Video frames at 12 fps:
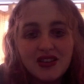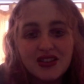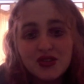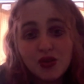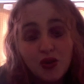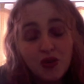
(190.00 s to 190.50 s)

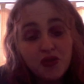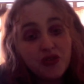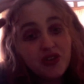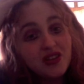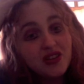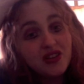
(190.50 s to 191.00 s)
That's
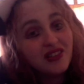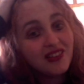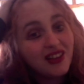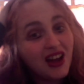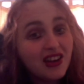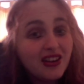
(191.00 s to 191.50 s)

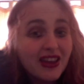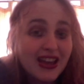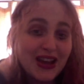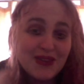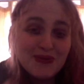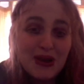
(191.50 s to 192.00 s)
awful. I look
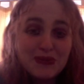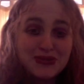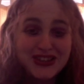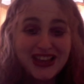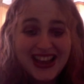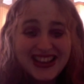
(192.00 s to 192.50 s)
like I'm
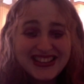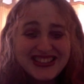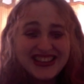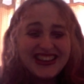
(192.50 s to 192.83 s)
upset.